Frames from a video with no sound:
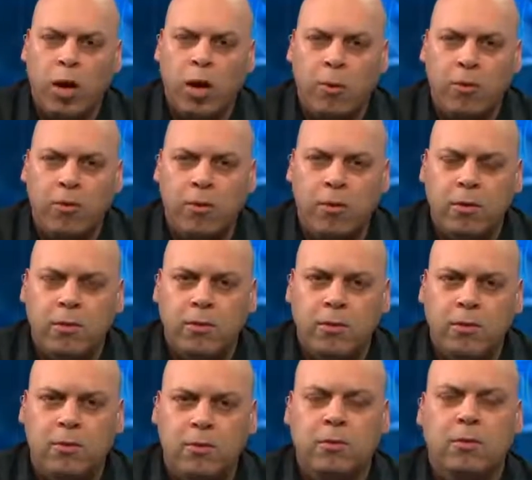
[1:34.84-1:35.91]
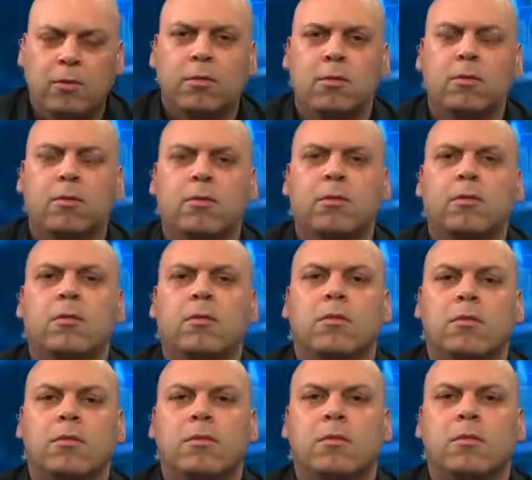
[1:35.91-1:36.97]

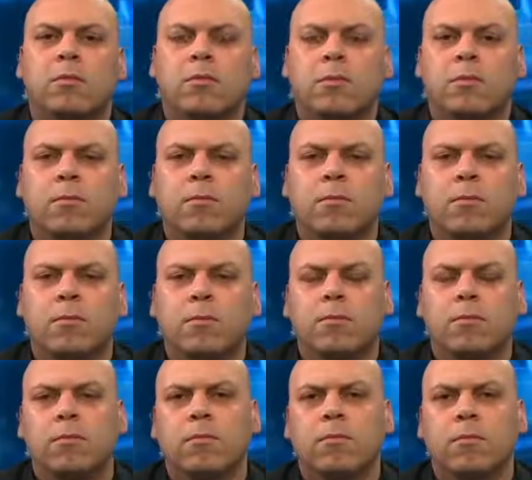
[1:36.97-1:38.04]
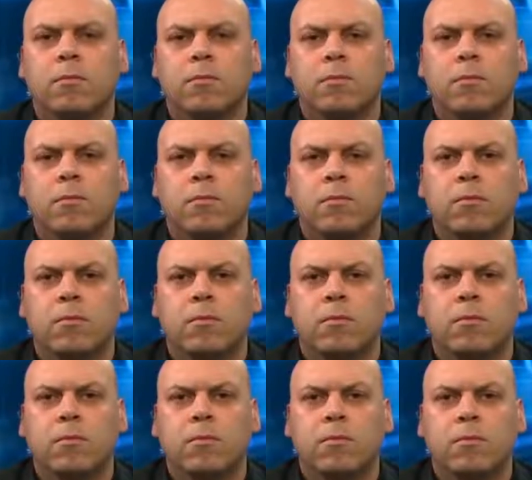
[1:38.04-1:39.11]

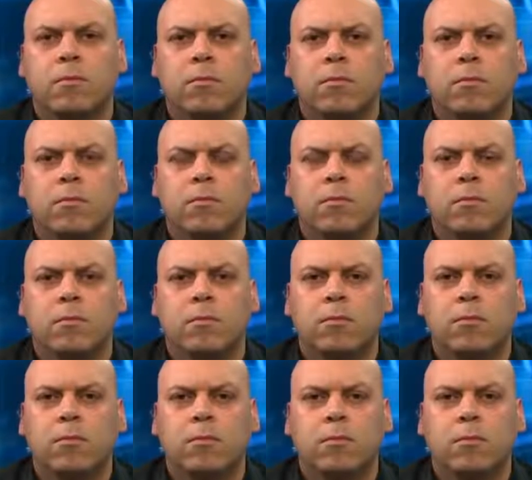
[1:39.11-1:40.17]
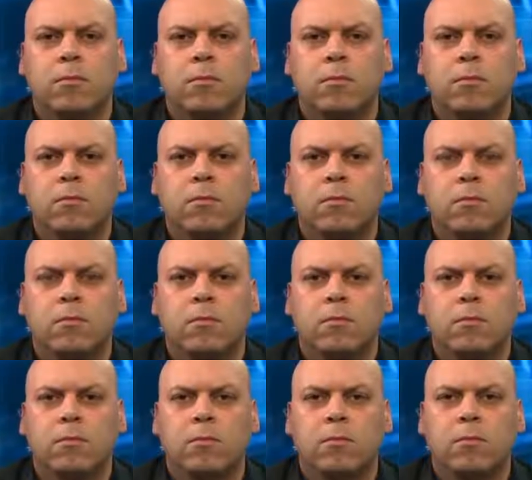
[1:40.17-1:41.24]

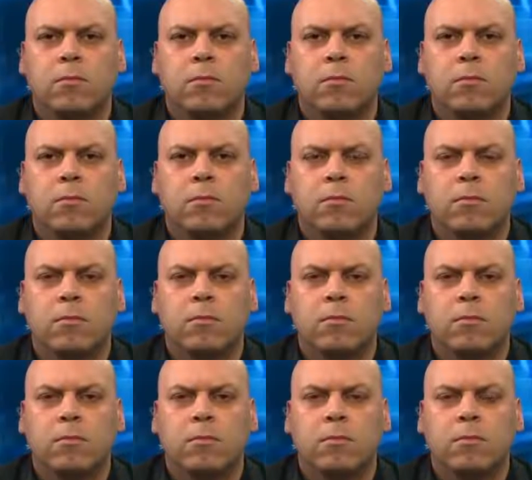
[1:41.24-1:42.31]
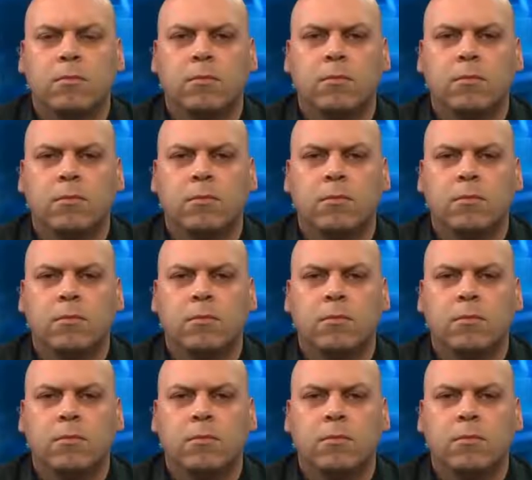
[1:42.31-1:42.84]
No words are spoken by the person on screen.